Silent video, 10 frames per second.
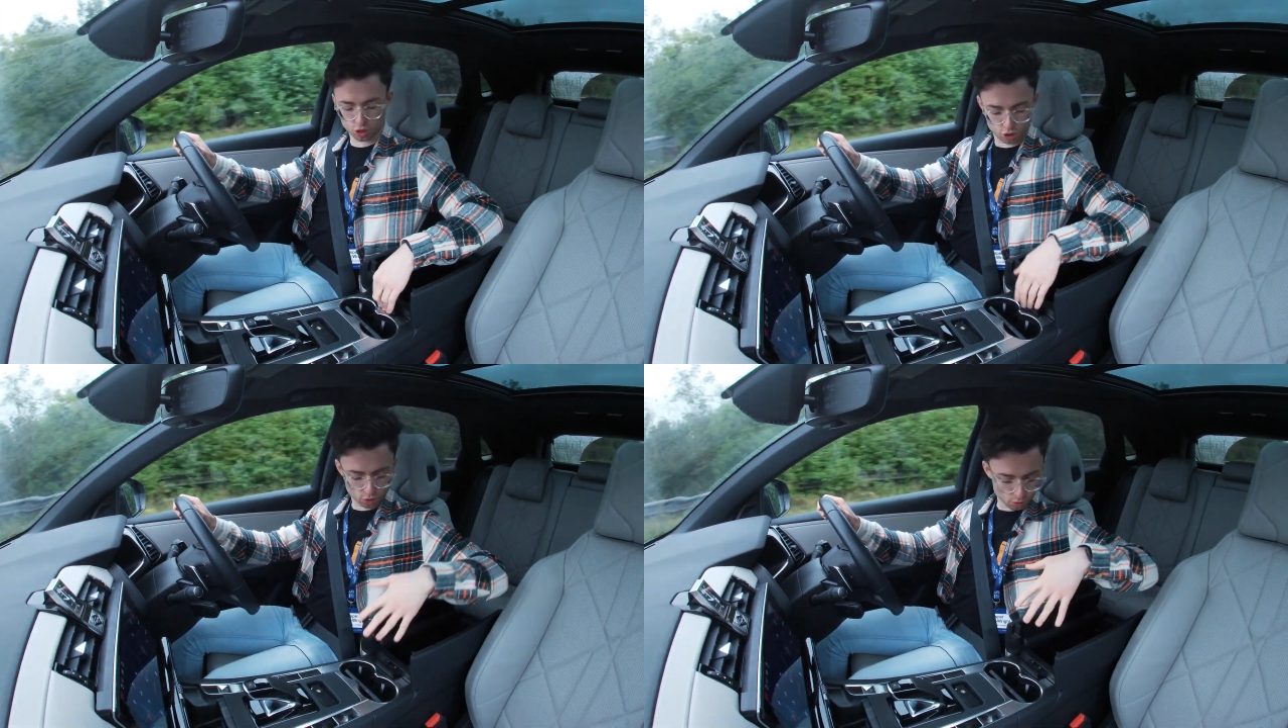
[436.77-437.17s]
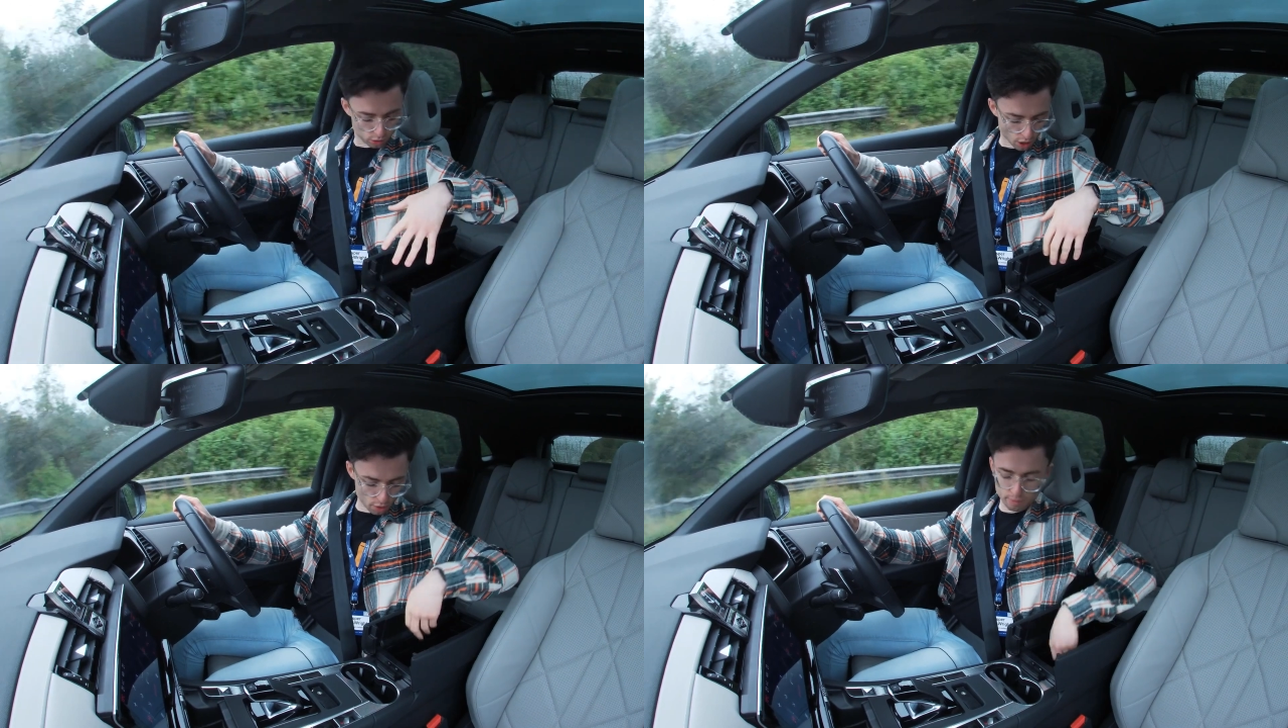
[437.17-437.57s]

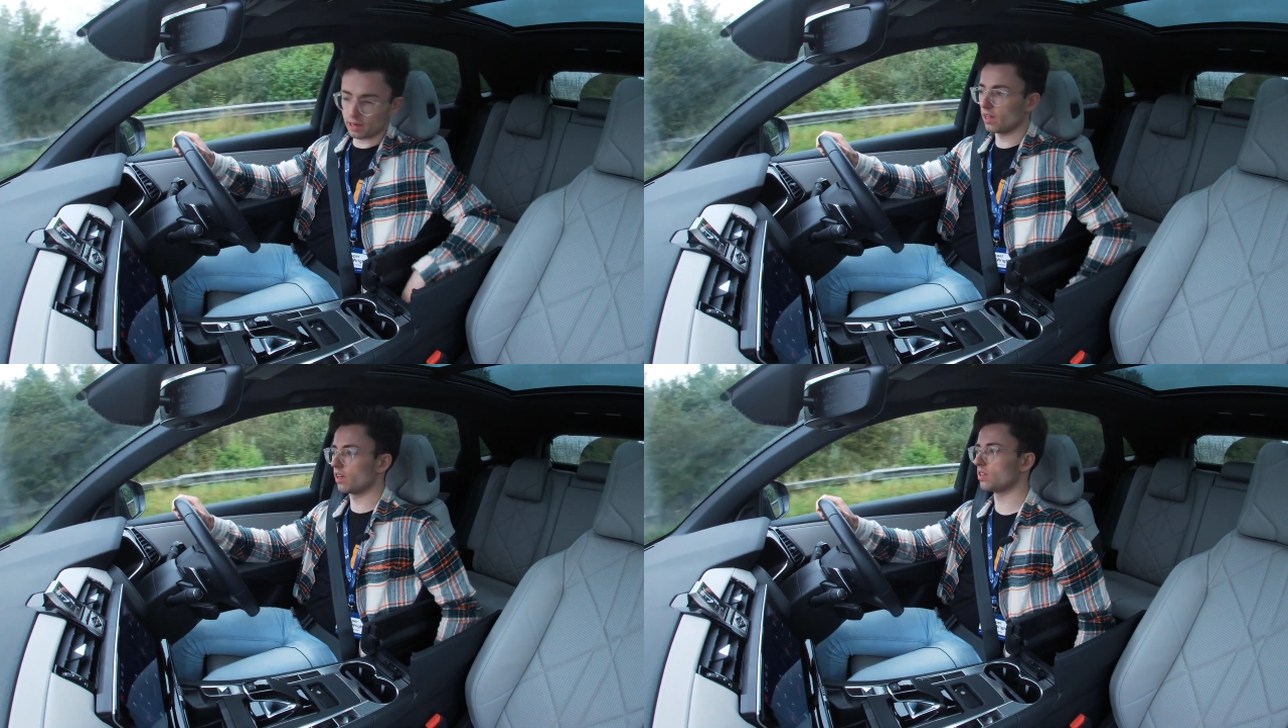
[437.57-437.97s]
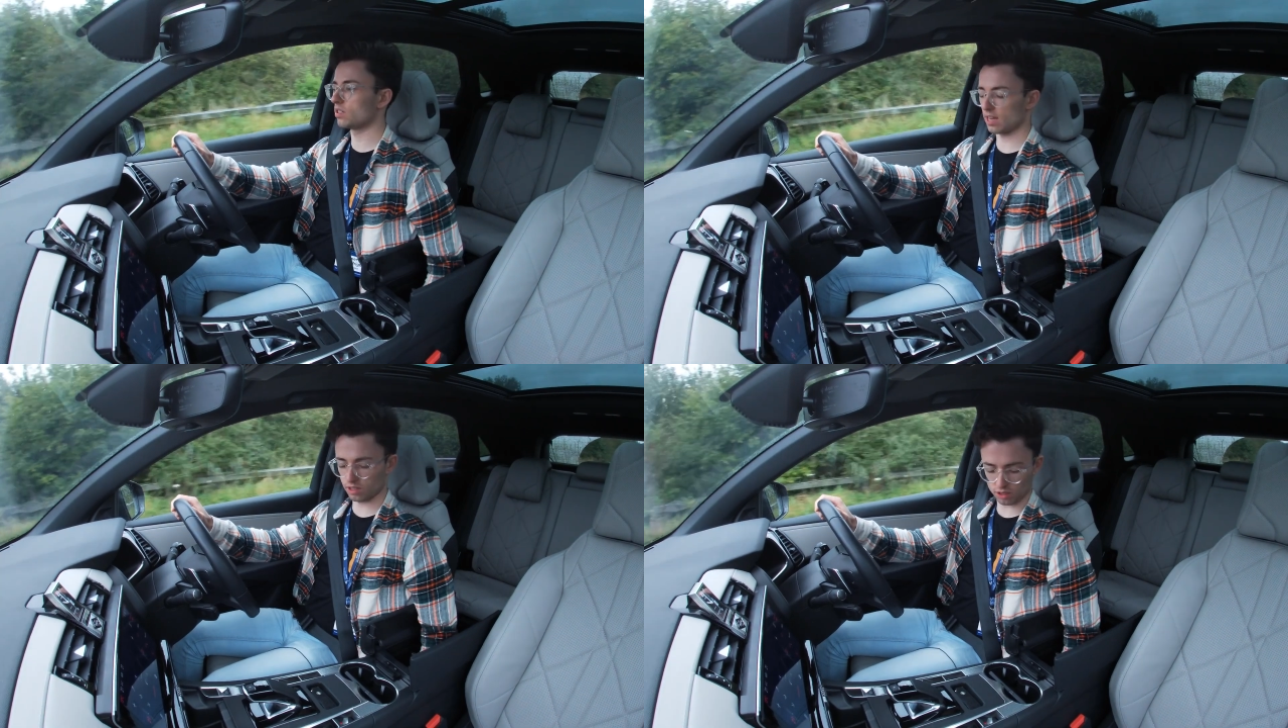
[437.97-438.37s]
dual opening
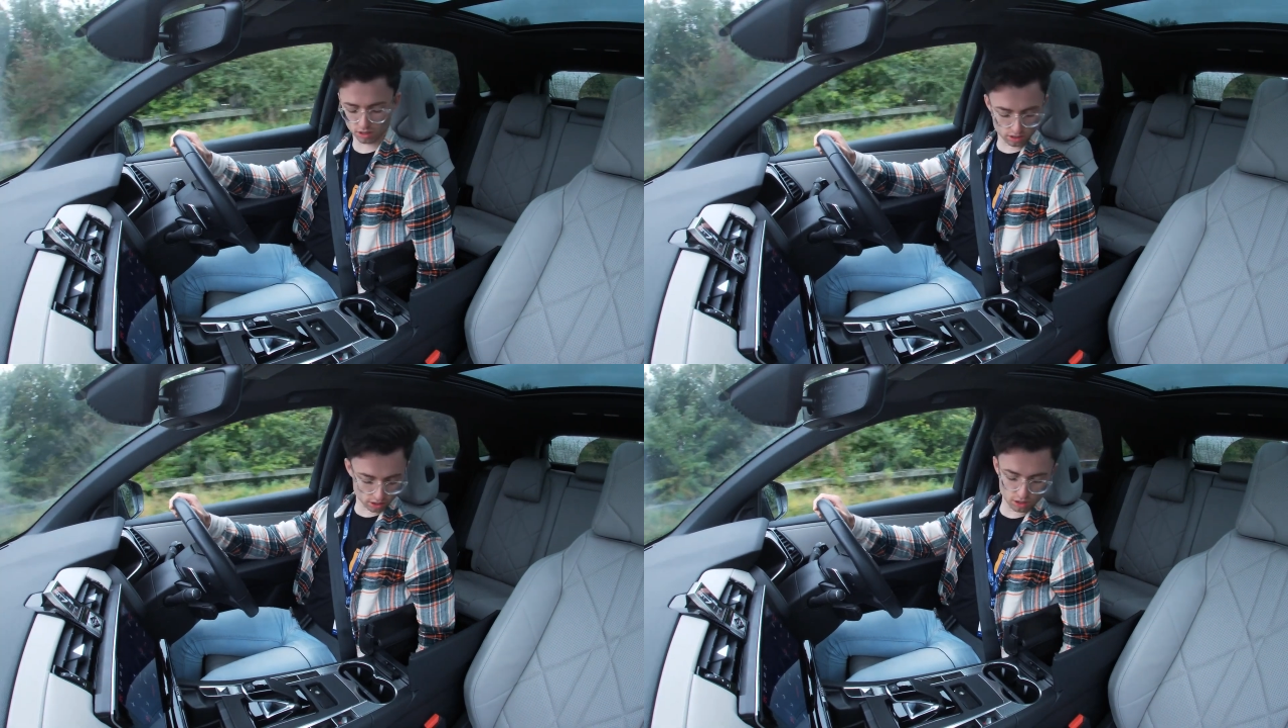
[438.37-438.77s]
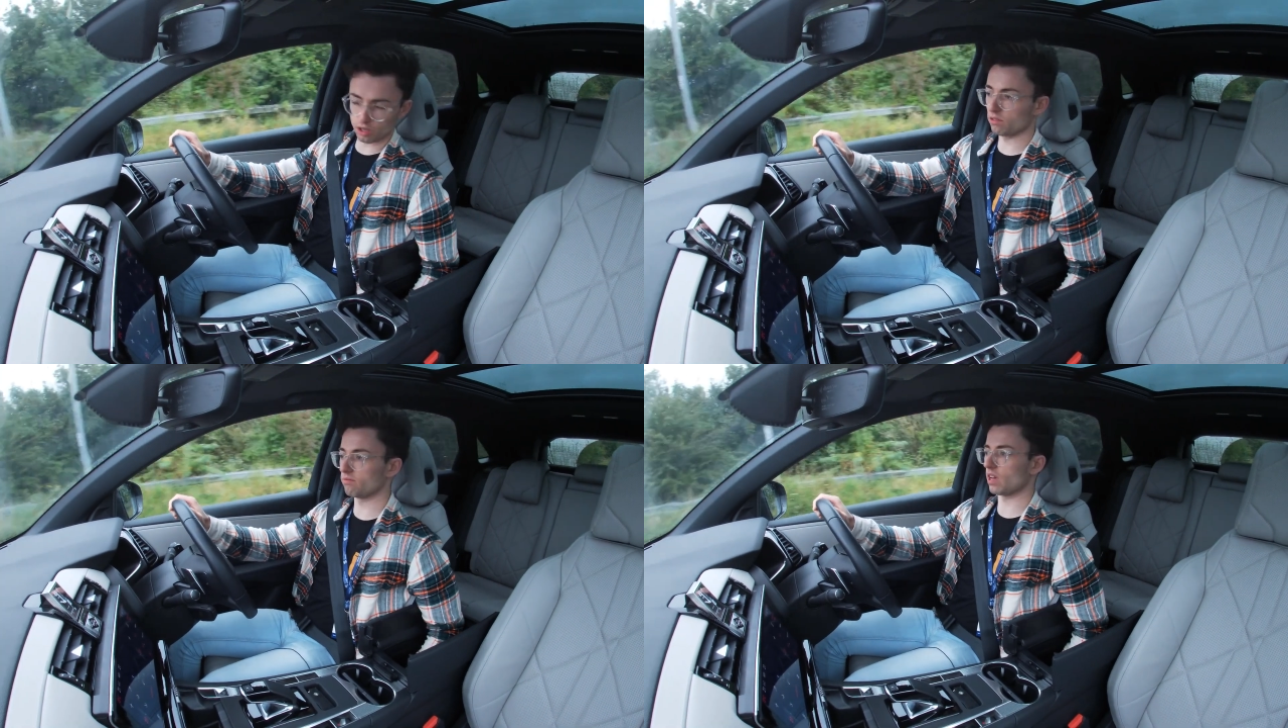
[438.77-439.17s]
centre
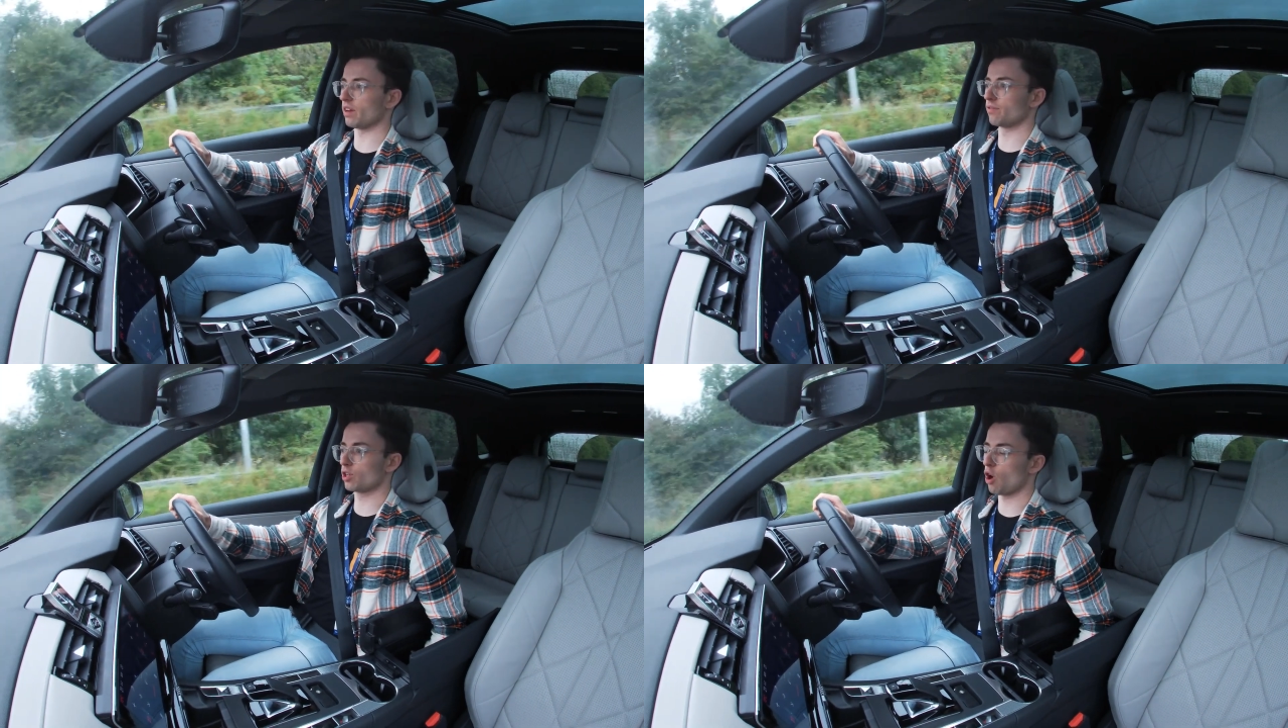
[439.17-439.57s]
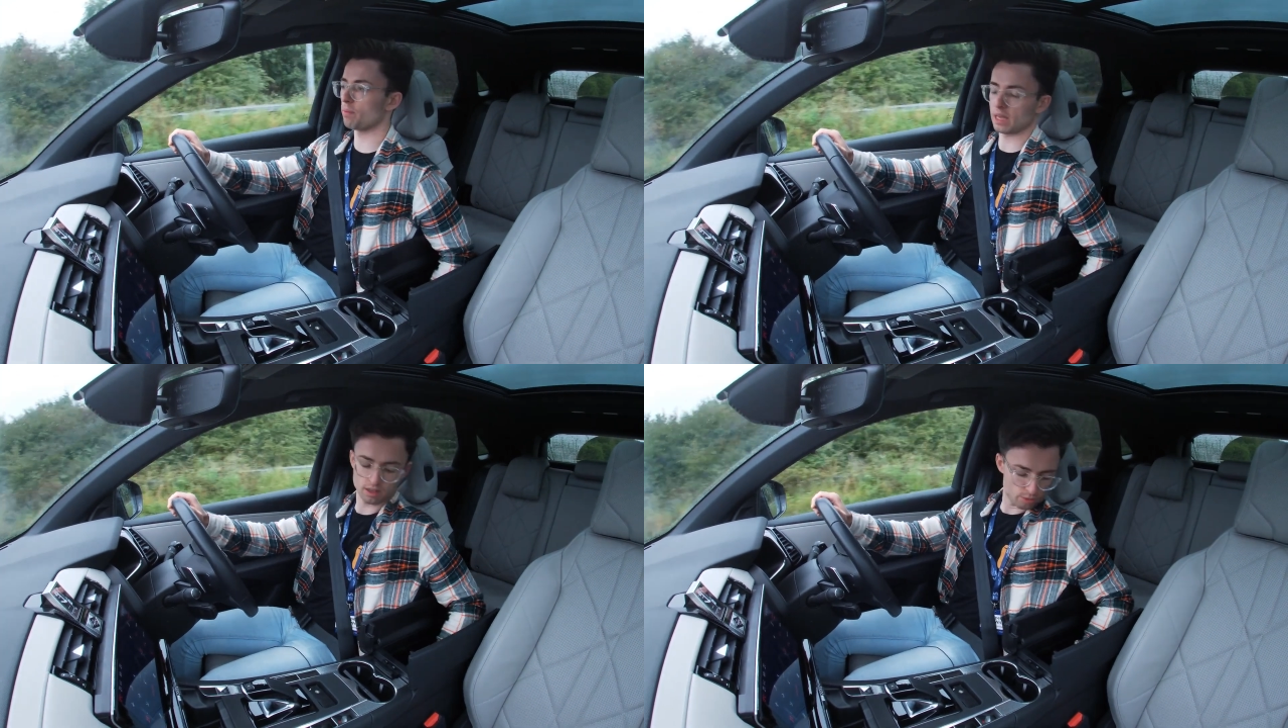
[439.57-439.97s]
kind of
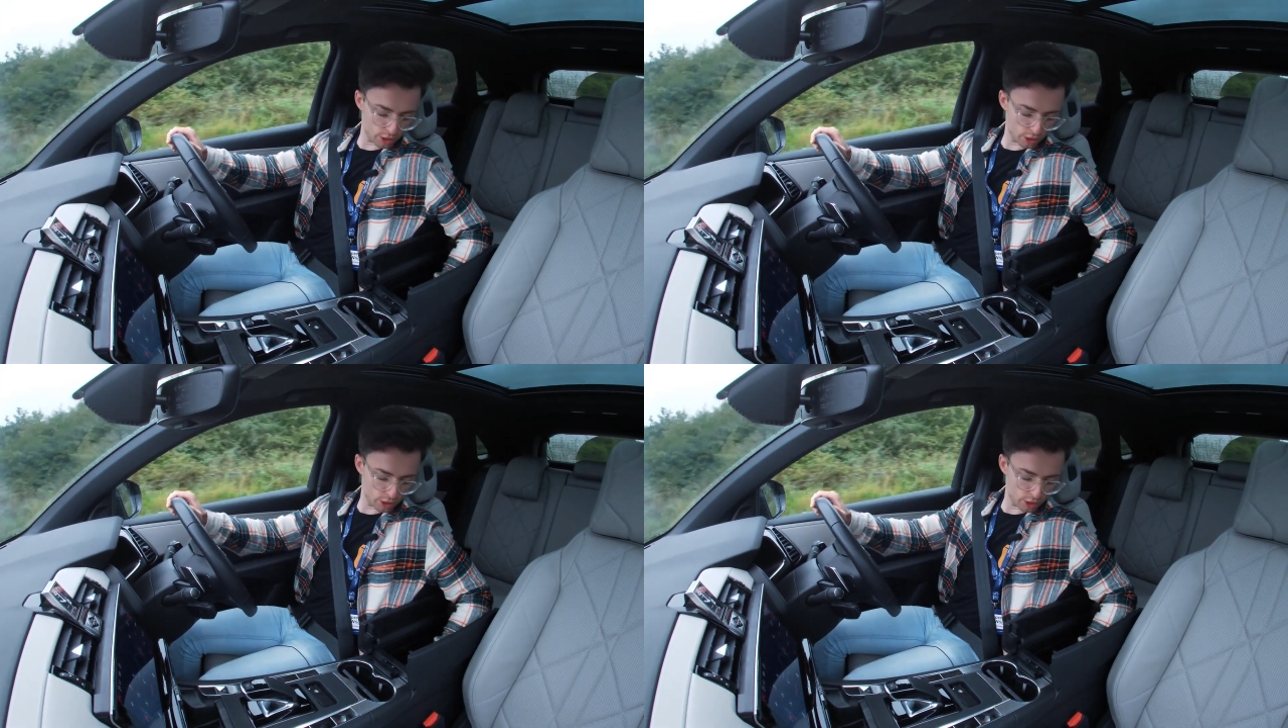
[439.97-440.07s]
cubby,